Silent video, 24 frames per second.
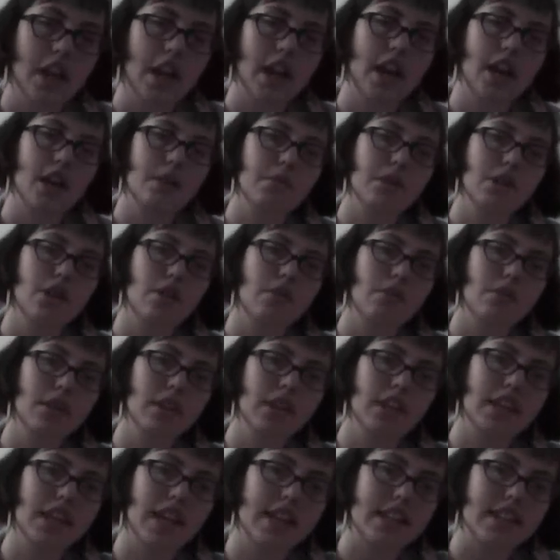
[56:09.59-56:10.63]
and we don't
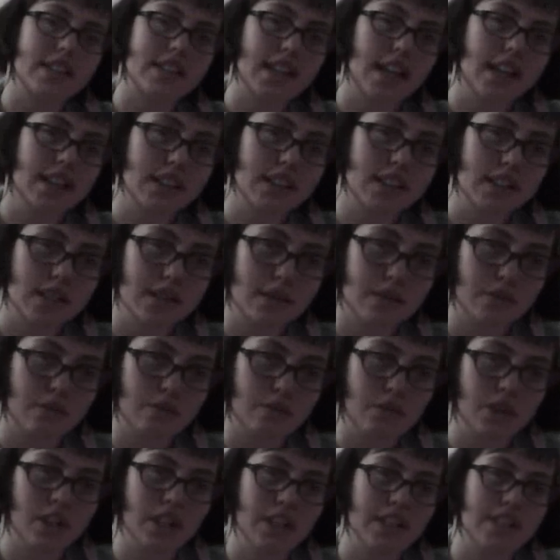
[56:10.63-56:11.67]
really get a sense of
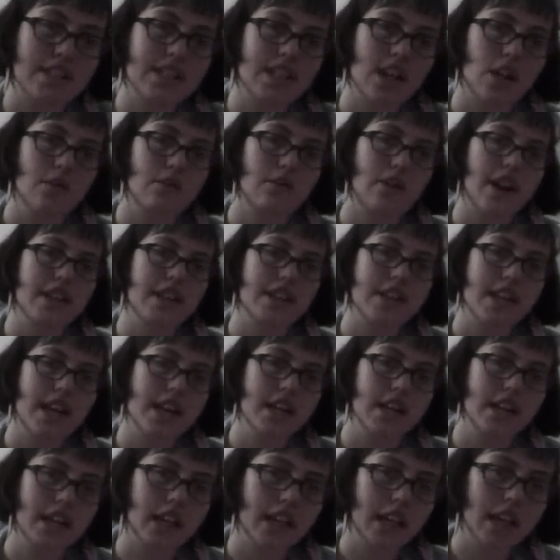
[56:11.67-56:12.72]
really
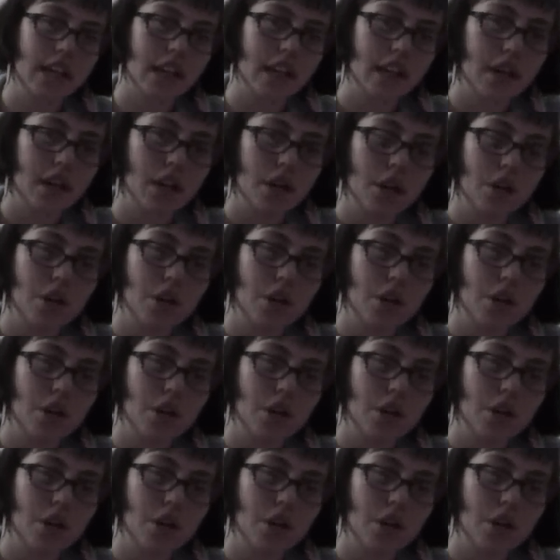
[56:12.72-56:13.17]
self-identity,